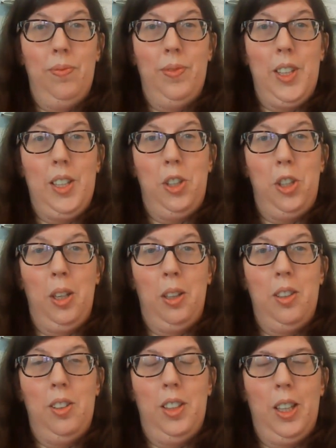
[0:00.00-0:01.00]
the jump,
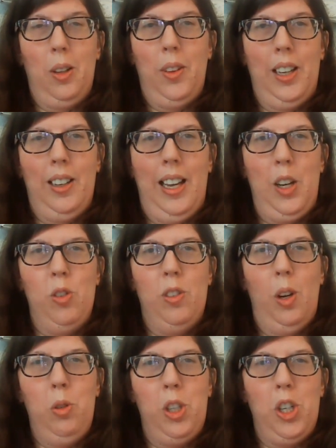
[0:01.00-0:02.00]
you know, the
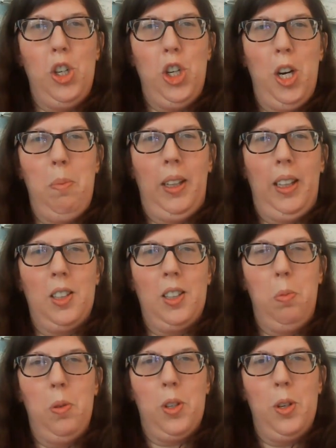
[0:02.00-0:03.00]
ocean jumping
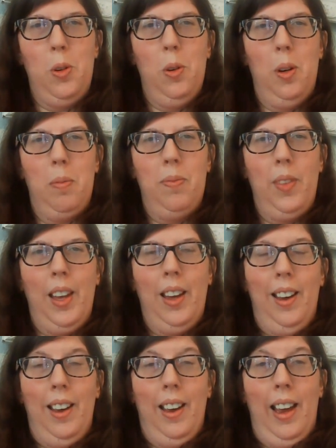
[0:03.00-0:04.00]
superstorm
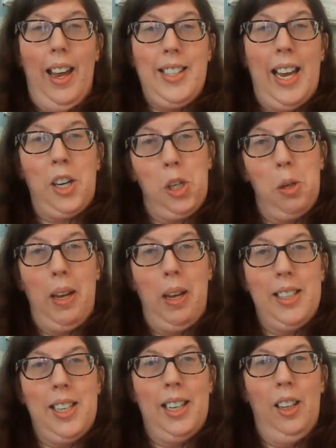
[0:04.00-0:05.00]
has actually made
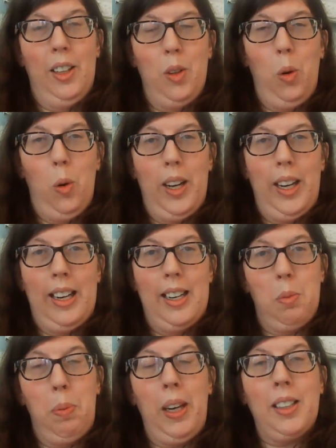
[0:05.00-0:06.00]
it to Illinois and
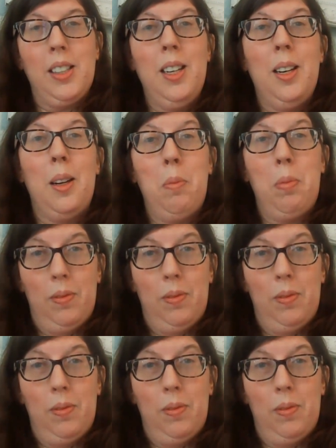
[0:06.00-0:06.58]
has picked up